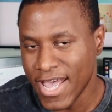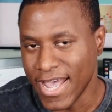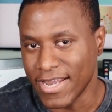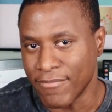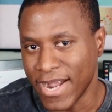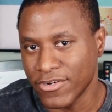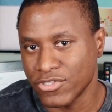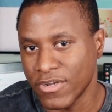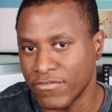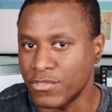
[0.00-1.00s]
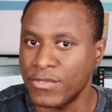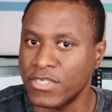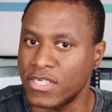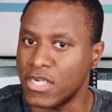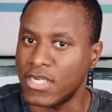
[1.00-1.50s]
And Microsoft is pretty
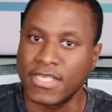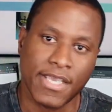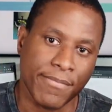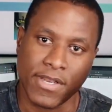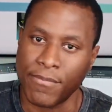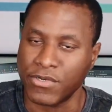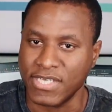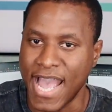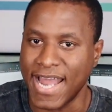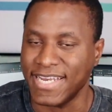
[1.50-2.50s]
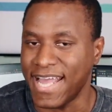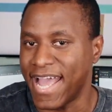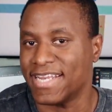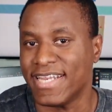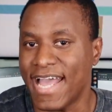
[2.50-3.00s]
good at keeping up with that and
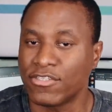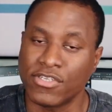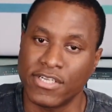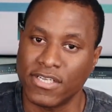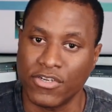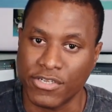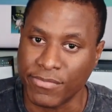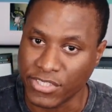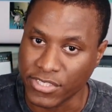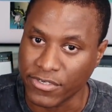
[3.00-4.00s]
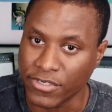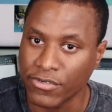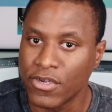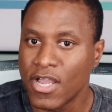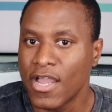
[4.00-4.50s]
adding that to their learning
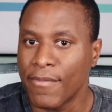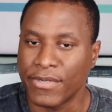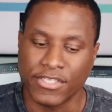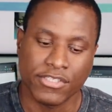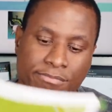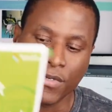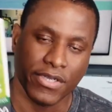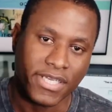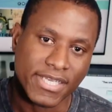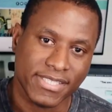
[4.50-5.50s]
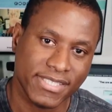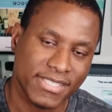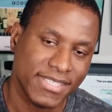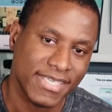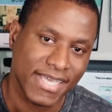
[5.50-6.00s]
material. But this book
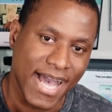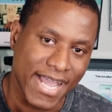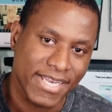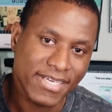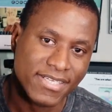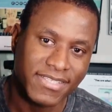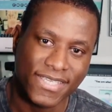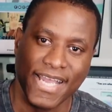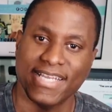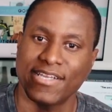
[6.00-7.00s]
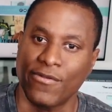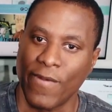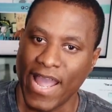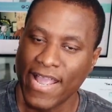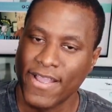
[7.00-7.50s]
is kind of static in a
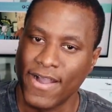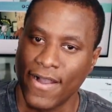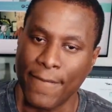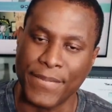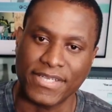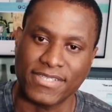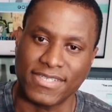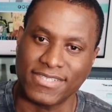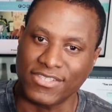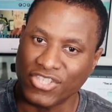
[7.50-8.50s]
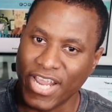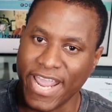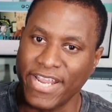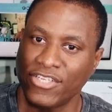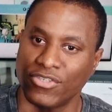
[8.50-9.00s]
way because it doesn't
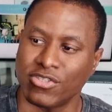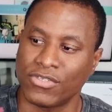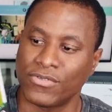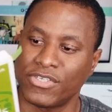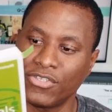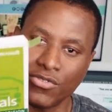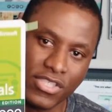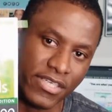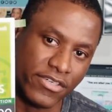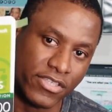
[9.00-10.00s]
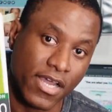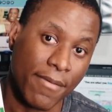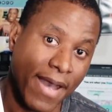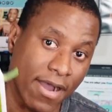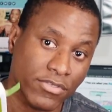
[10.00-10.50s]
change until a new series
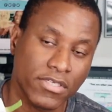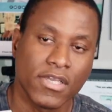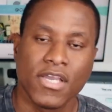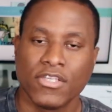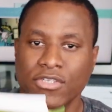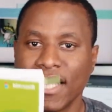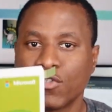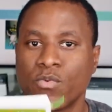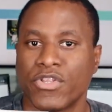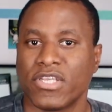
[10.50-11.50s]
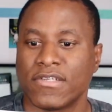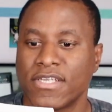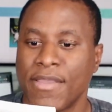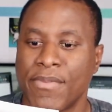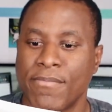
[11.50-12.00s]
come out. So that's one thing to
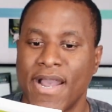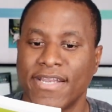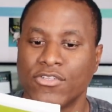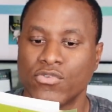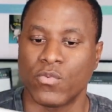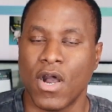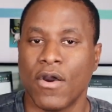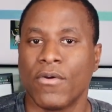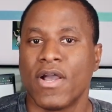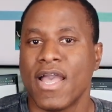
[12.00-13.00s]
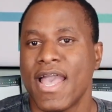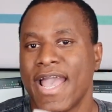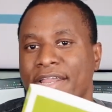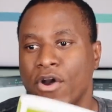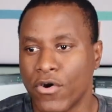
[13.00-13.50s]
keep in mind as well.
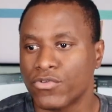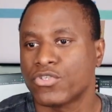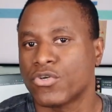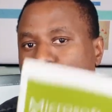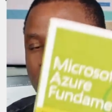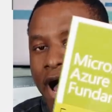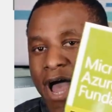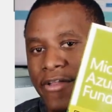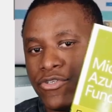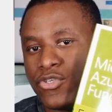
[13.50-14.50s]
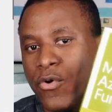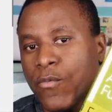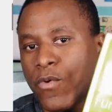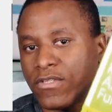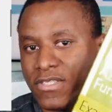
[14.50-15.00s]
And also, I
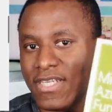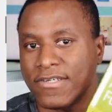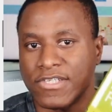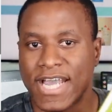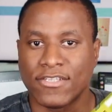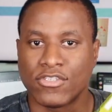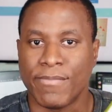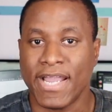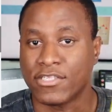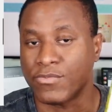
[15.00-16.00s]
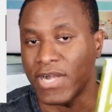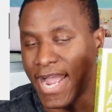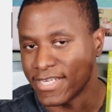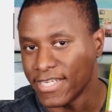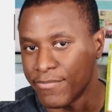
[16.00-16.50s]
don't want to tell you guys to buy this book.
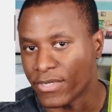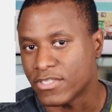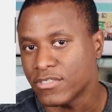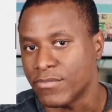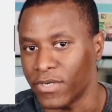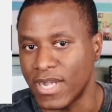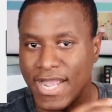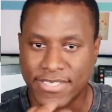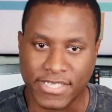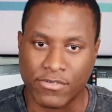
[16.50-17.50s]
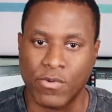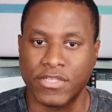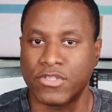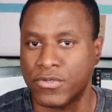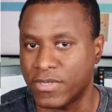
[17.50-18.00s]
I did bought this book. I did
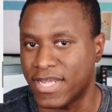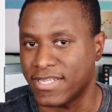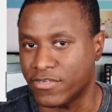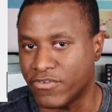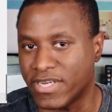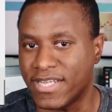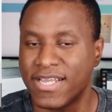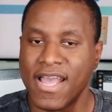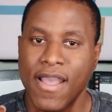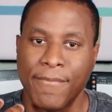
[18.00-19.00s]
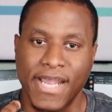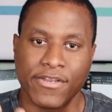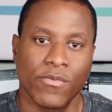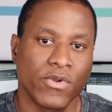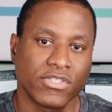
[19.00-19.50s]
went through it. I did read it. But I
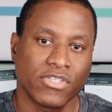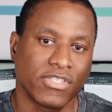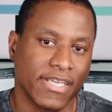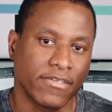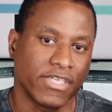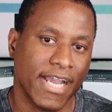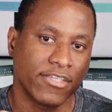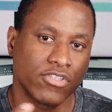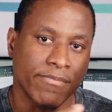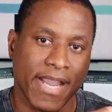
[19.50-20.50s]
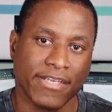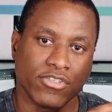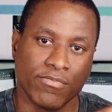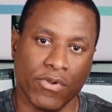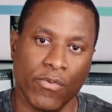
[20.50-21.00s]
don't want to tell you guys to buy
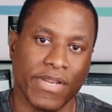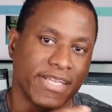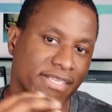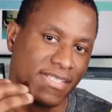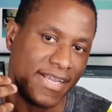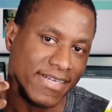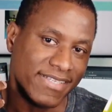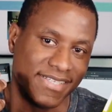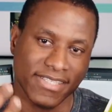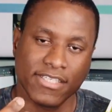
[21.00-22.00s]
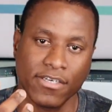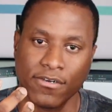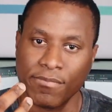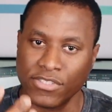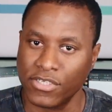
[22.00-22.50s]
this book when there's like a
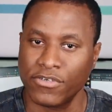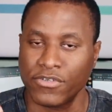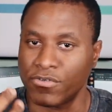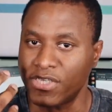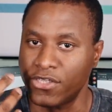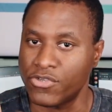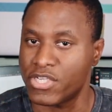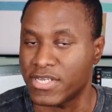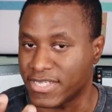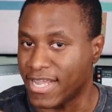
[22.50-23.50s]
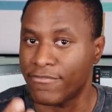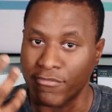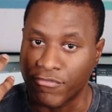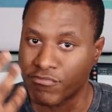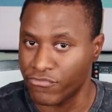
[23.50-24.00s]
detailed material that you can get
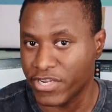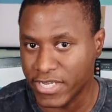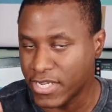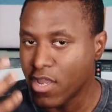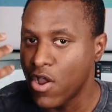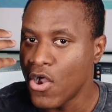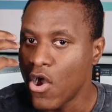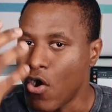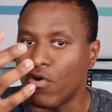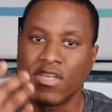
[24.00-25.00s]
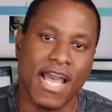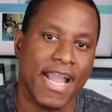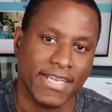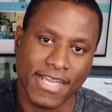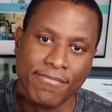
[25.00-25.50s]
for free
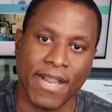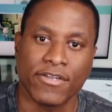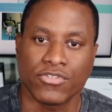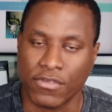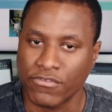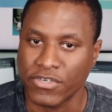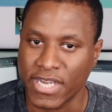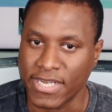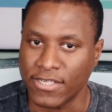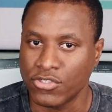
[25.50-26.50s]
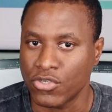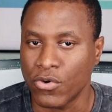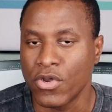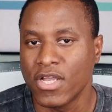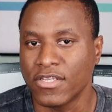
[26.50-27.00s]
online that Microsoft created.
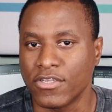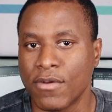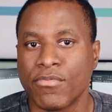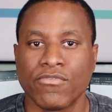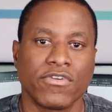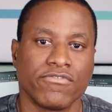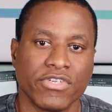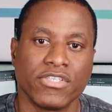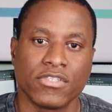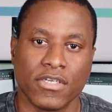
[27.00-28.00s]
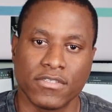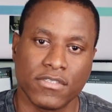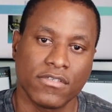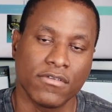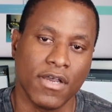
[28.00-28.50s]
So the number one
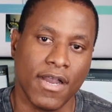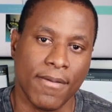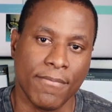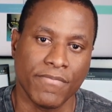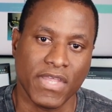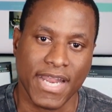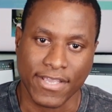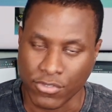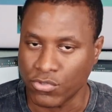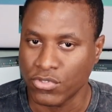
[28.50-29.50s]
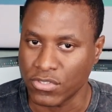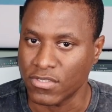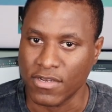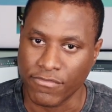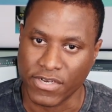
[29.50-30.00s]
resource that I use to
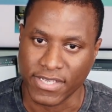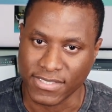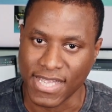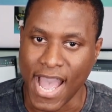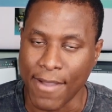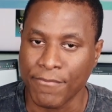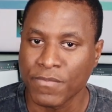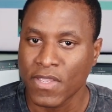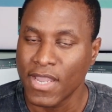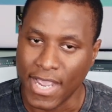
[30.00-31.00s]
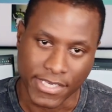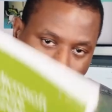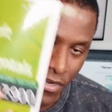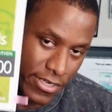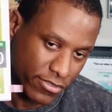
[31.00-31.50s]
study for the exam, I
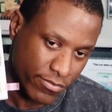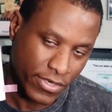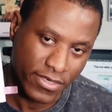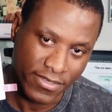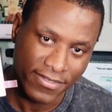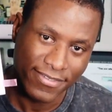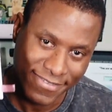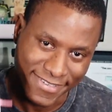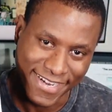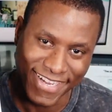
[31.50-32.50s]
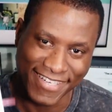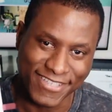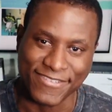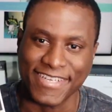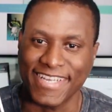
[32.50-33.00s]
did read this book. I
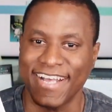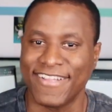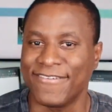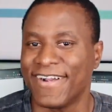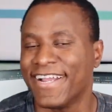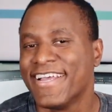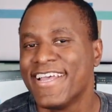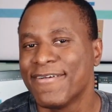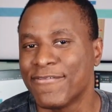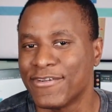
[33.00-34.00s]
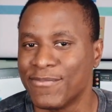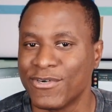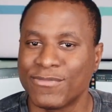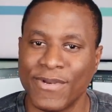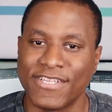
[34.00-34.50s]
just want to get out of the way. But for the
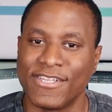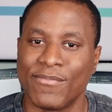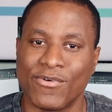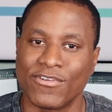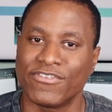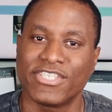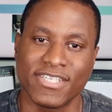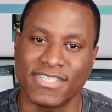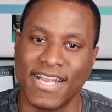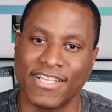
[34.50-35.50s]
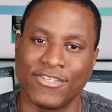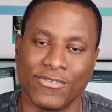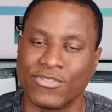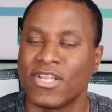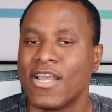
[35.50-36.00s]
most part, the number one resource that I
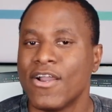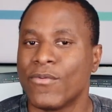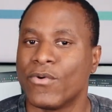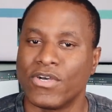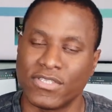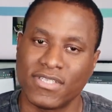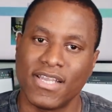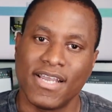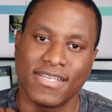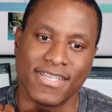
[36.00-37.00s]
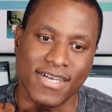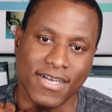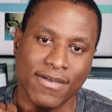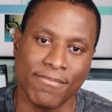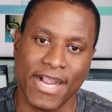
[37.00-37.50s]
used was
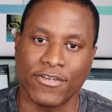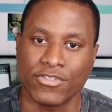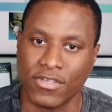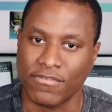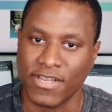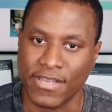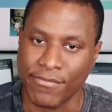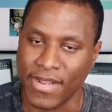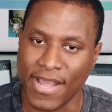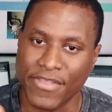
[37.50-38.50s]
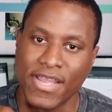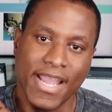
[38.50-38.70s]
the Microsoft Learning Path.